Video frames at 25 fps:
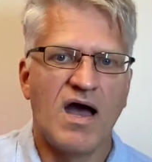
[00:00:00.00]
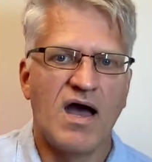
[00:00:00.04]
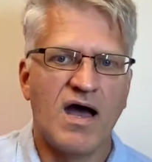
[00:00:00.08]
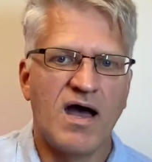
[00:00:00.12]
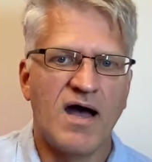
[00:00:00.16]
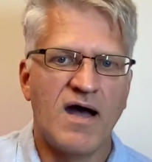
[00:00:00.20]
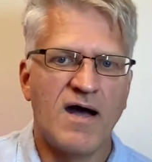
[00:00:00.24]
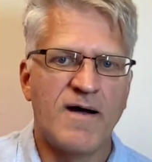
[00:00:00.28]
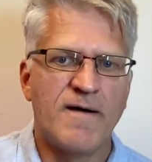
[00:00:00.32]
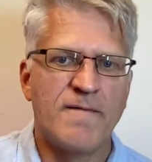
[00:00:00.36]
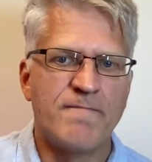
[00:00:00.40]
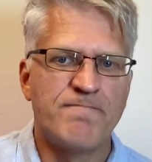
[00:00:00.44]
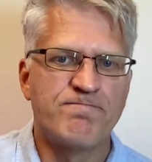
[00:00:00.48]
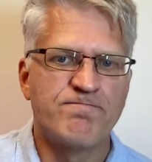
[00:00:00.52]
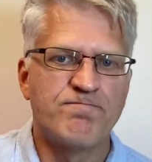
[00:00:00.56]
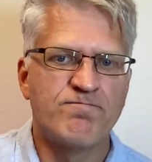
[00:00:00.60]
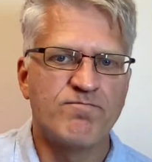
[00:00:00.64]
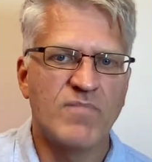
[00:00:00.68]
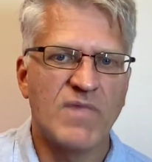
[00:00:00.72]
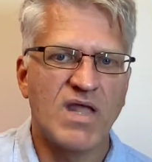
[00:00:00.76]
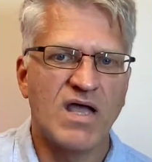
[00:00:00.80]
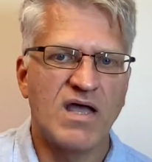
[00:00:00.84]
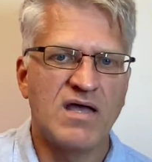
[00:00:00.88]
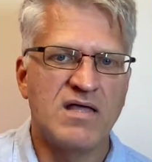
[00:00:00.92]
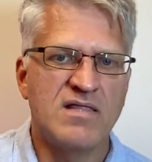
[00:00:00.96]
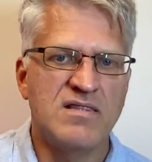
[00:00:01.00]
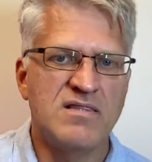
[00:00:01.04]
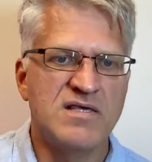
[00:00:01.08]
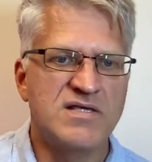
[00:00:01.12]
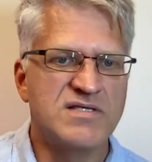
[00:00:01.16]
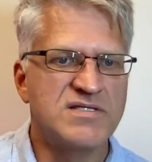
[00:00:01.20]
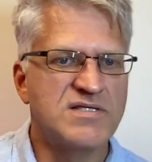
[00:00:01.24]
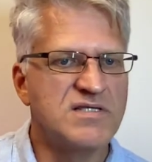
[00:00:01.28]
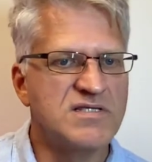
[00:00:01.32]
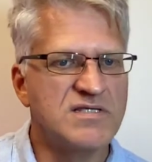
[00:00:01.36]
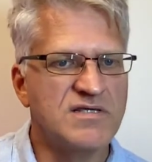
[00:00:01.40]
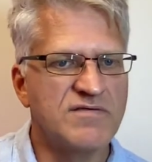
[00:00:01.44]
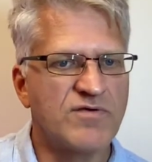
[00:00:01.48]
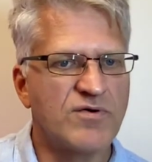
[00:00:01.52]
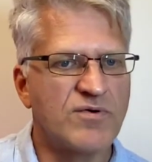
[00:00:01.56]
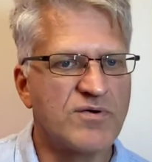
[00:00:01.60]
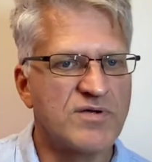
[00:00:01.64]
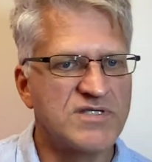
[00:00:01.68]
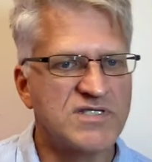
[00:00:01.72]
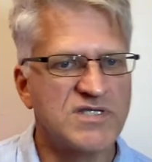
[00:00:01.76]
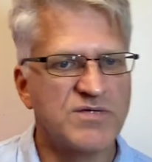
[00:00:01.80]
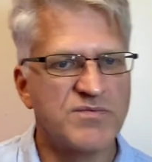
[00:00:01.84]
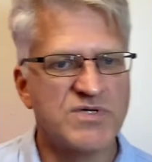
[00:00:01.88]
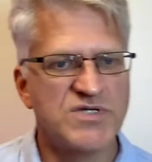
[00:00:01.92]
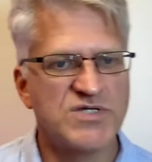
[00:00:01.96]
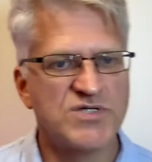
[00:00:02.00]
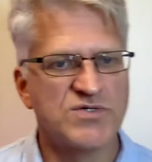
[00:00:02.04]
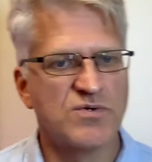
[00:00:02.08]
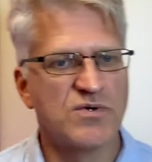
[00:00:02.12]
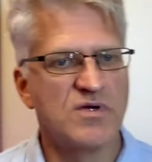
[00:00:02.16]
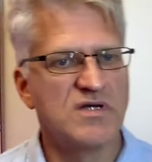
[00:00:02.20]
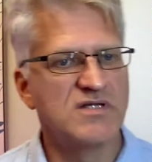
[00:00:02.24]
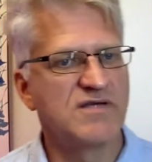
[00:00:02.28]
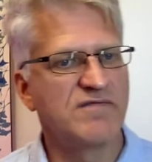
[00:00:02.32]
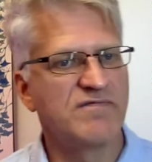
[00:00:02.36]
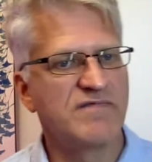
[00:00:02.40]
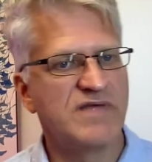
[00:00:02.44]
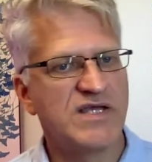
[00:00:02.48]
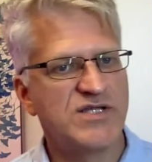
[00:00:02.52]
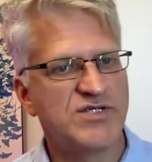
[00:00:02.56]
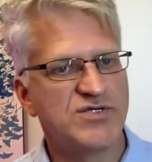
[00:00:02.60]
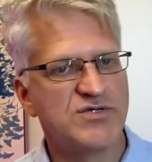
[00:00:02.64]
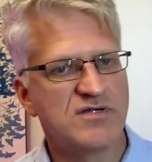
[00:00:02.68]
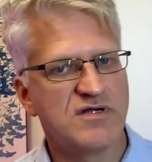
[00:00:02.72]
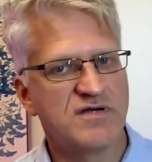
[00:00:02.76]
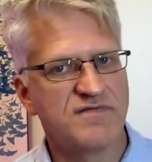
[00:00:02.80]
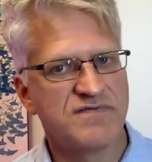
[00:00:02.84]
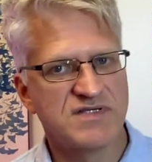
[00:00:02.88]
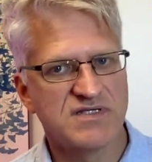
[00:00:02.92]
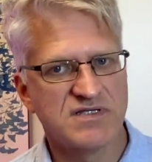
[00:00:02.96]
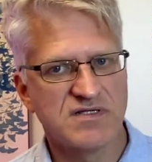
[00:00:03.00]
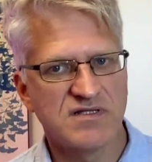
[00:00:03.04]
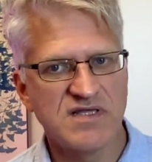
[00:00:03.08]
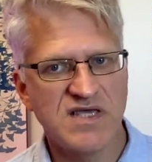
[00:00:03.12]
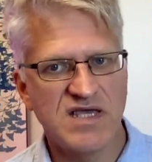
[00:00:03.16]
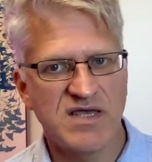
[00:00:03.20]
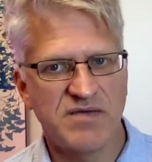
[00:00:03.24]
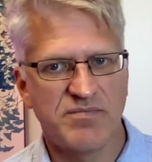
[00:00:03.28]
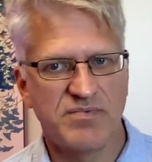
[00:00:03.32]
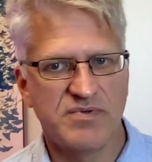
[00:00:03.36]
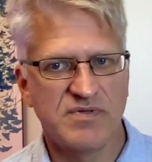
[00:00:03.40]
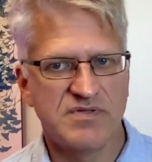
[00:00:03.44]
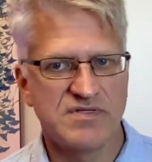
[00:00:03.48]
And this is, of course, the restorative nature of sleep.